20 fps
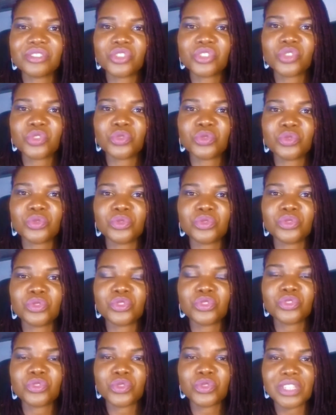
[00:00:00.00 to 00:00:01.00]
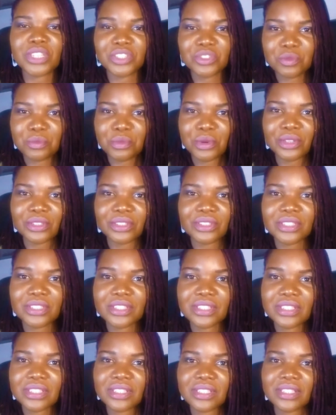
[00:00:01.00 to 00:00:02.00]
SUNY New
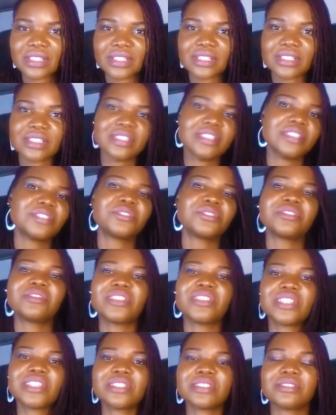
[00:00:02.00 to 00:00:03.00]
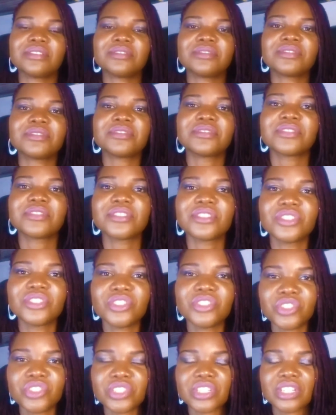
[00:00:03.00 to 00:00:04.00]
Paltz, State University of
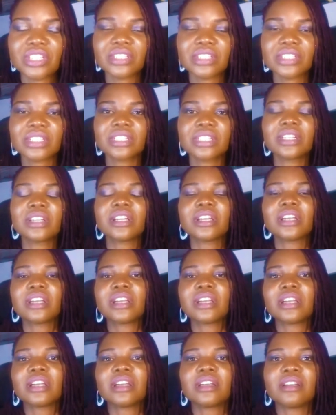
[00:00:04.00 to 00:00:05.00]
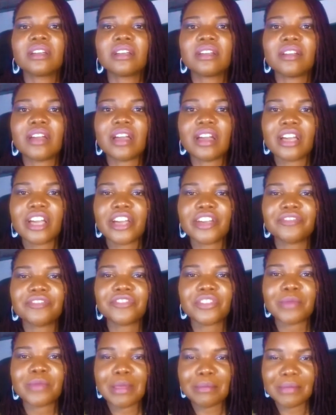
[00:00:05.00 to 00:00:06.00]
New York,
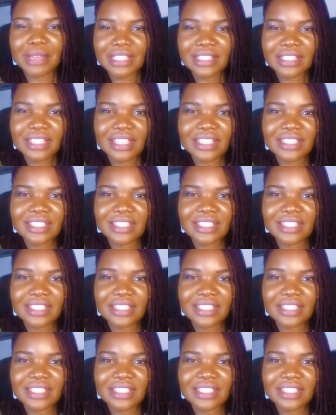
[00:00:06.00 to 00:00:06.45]
for my master's